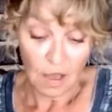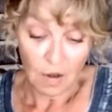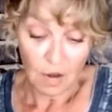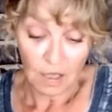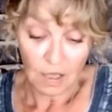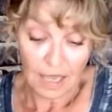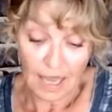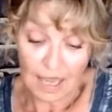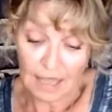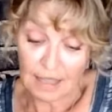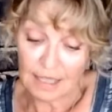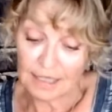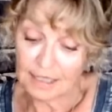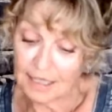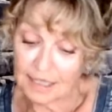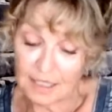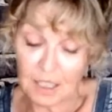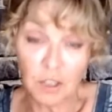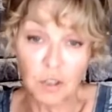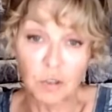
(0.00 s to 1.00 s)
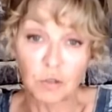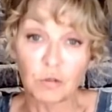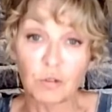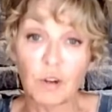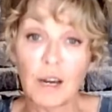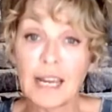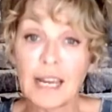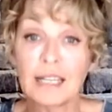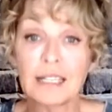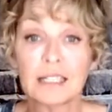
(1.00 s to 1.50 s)
Okay, this is a
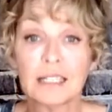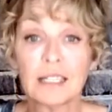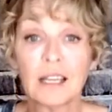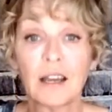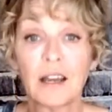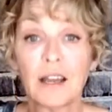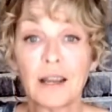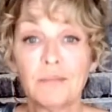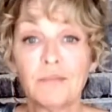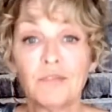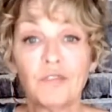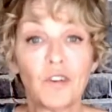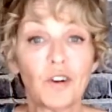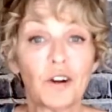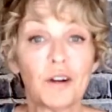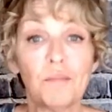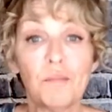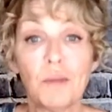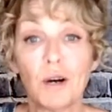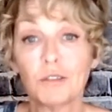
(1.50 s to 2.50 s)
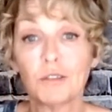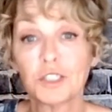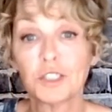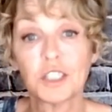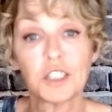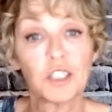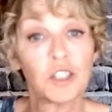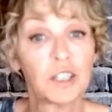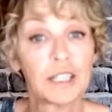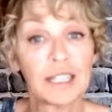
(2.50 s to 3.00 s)
great time for
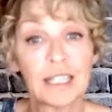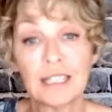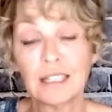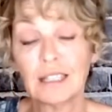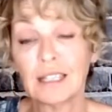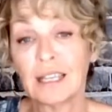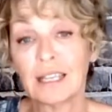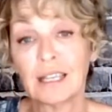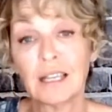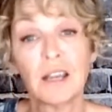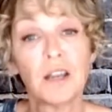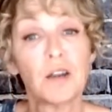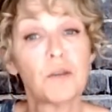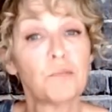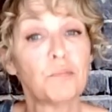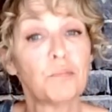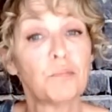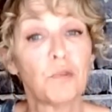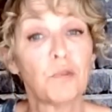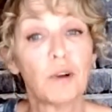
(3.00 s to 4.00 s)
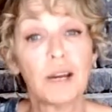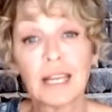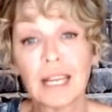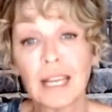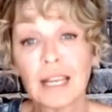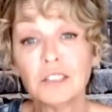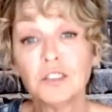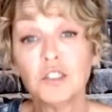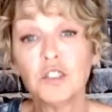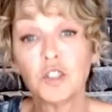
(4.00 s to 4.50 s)
emotional healing,
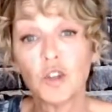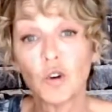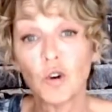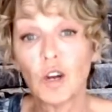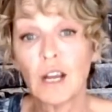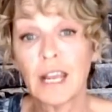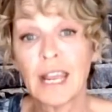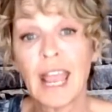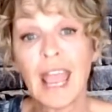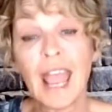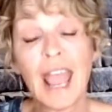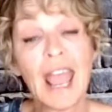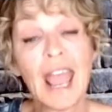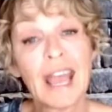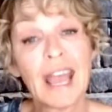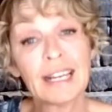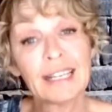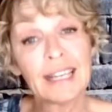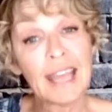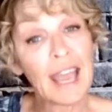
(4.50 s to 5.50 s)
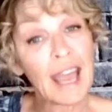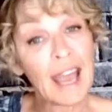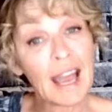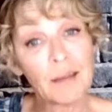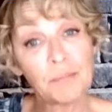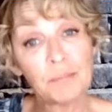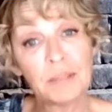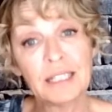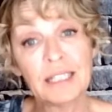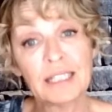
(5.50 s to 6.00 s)
bringing joy and
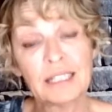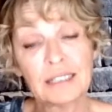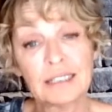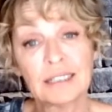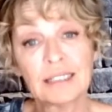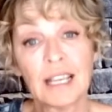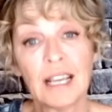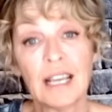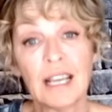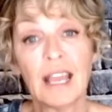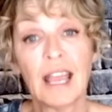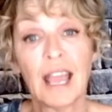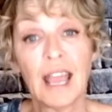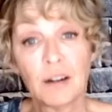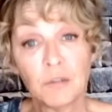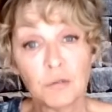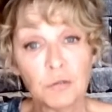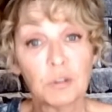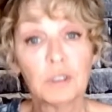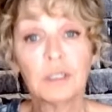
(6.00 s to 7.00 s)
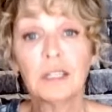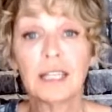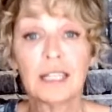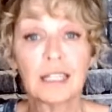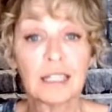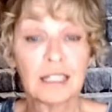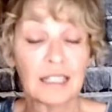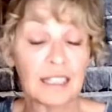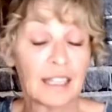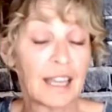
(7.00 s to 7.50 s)
happiness, and really
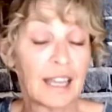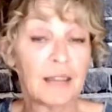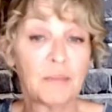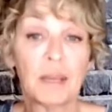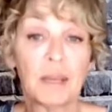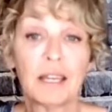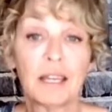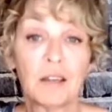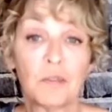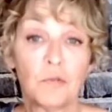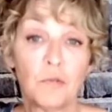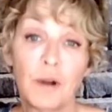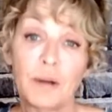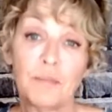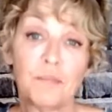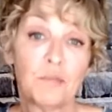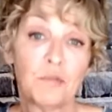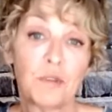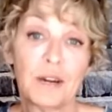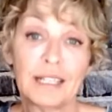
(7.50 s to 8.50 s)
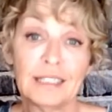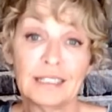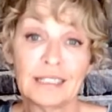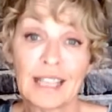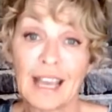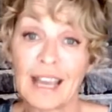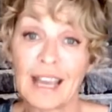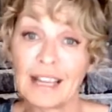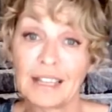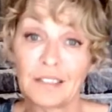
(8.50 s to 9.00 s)
claiming what brings
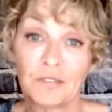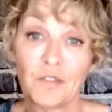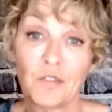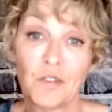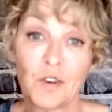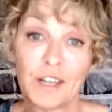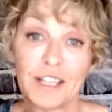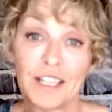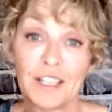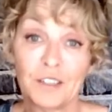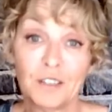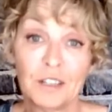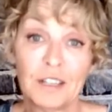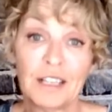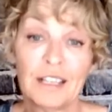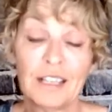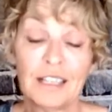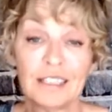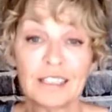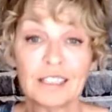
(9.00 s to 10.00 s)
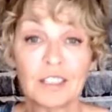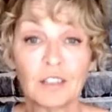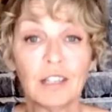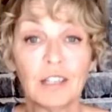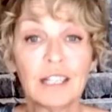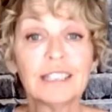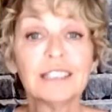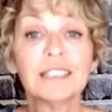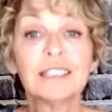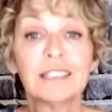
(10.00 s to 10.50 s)
that for you. So
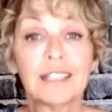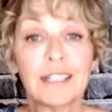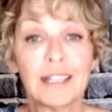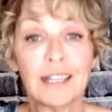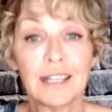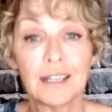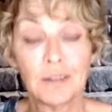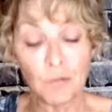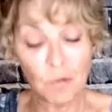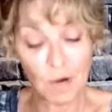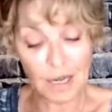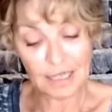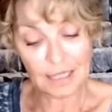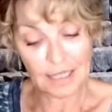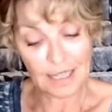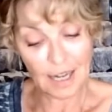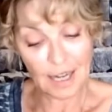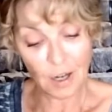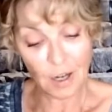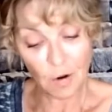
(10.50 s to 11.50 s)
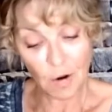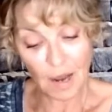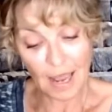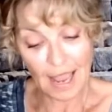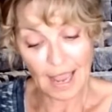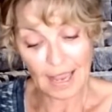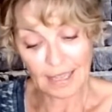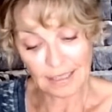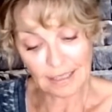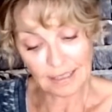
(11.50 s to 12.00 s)
let's see what Tarot
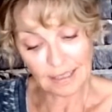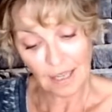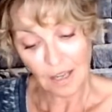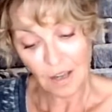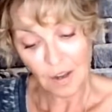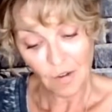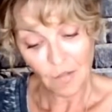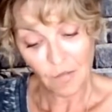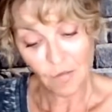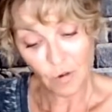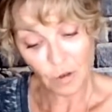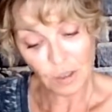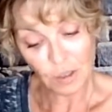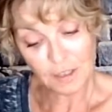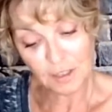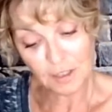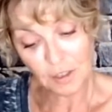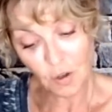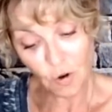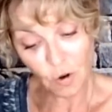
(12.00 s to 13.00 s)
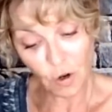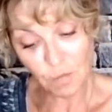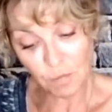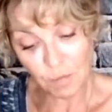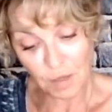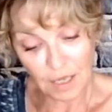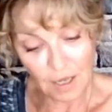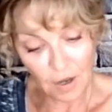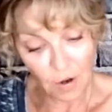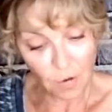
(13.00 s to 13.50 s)
has for
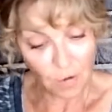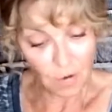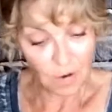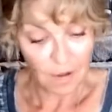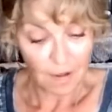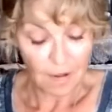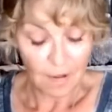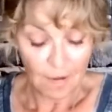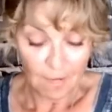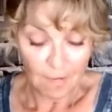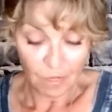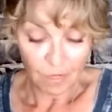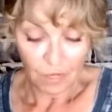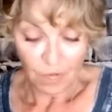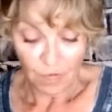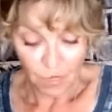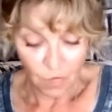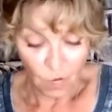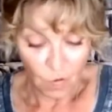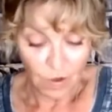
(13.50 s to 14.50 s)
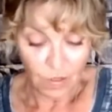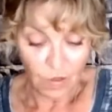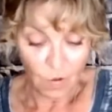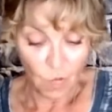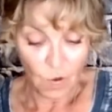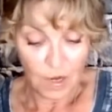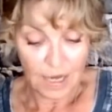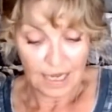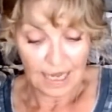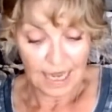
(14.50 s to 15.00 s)
Scorpio for the
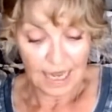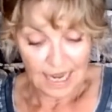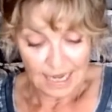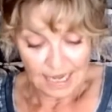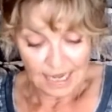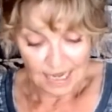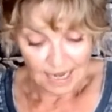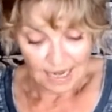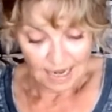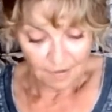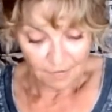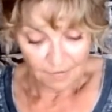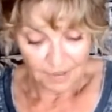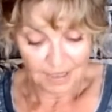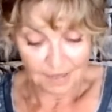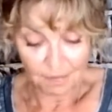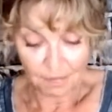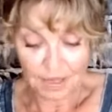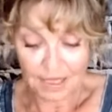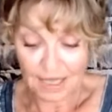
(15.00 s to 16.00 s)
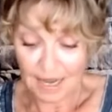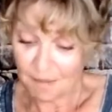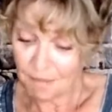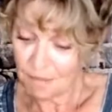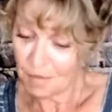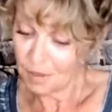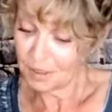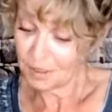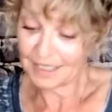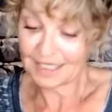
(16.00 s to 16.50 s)
weekend of
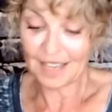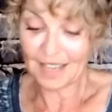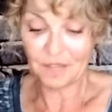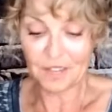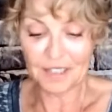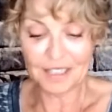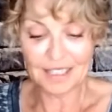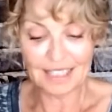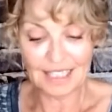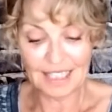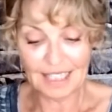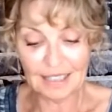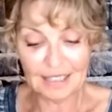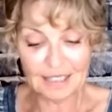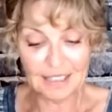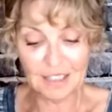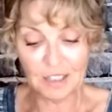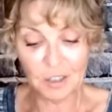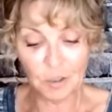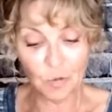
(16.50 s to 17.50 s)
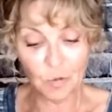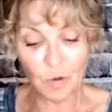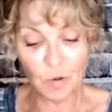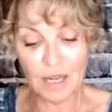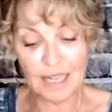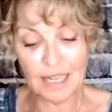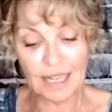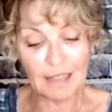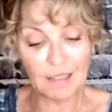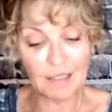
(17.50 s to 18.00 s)
September 17th to
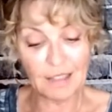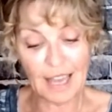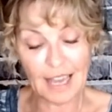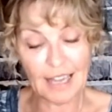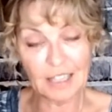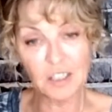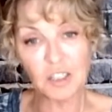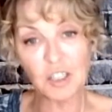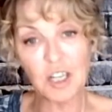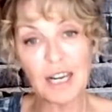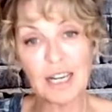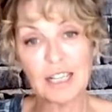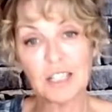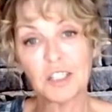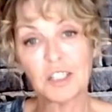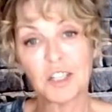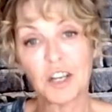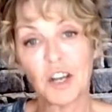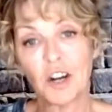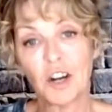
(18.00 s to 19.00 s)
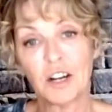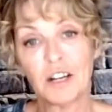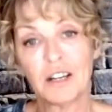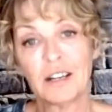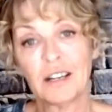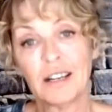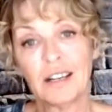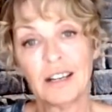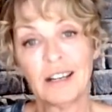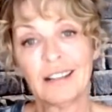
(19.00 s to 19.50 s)
20th. That change card,
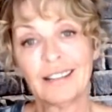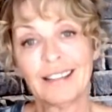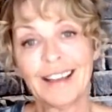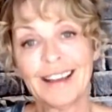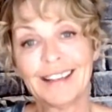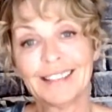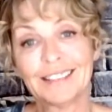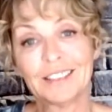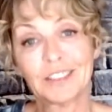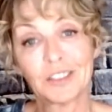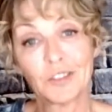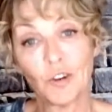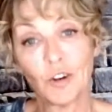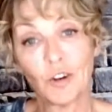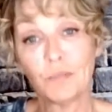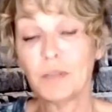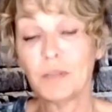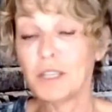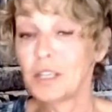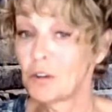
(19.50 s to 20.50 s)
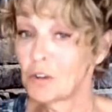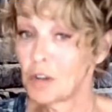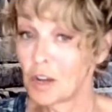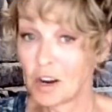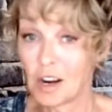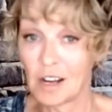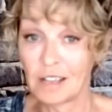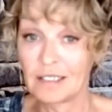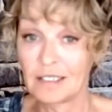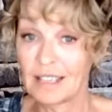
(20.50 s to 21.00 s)
that Scorpio
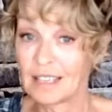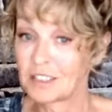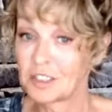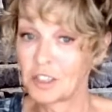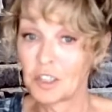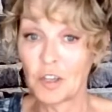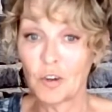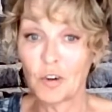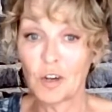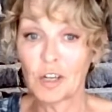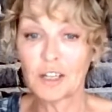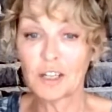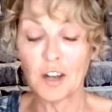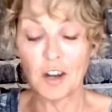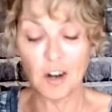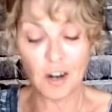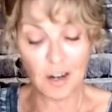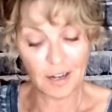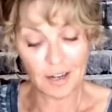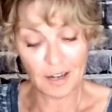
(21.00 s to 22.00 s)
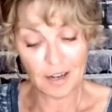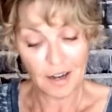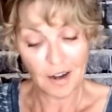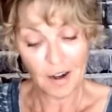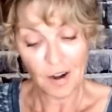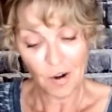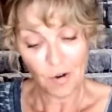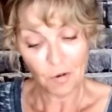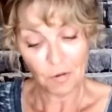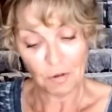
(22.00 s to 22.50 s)
card, that's your card
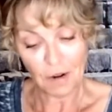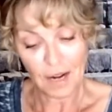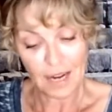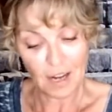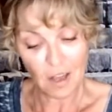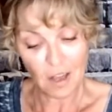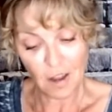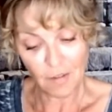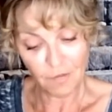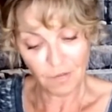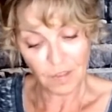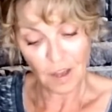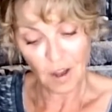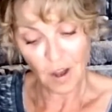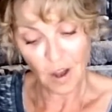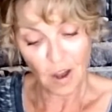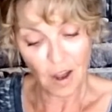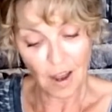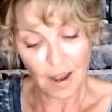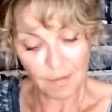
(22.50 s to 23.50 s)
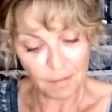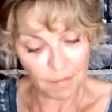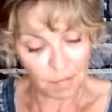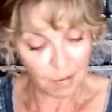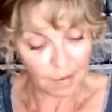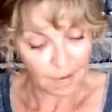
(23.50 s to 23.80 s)
right off the hop.